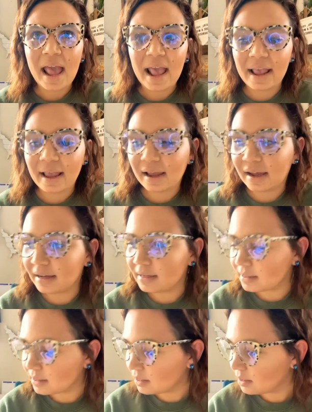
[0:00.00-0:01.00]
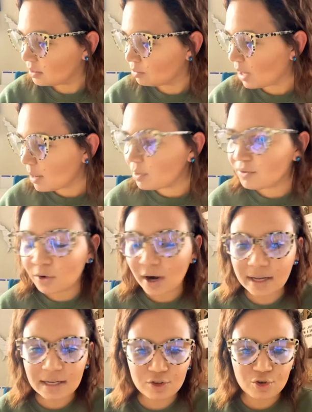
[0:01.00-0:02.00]
And right before I
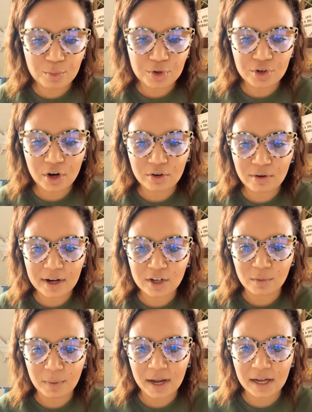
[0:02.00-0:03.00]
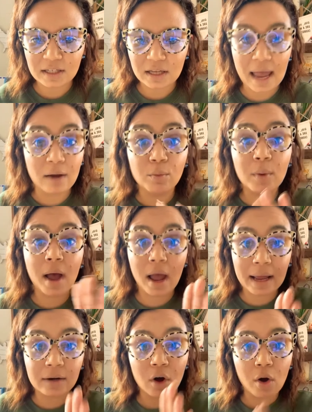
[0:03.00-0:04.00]
hit Superstar Director, my husband,
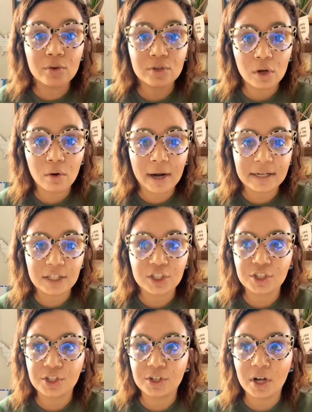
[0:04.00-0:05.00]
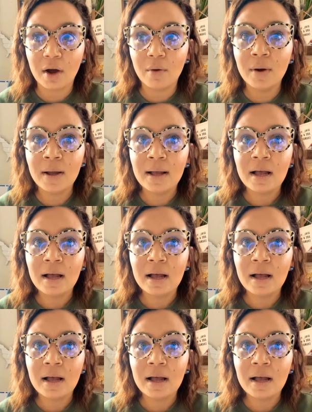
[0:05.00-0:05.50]
and also I need you to know,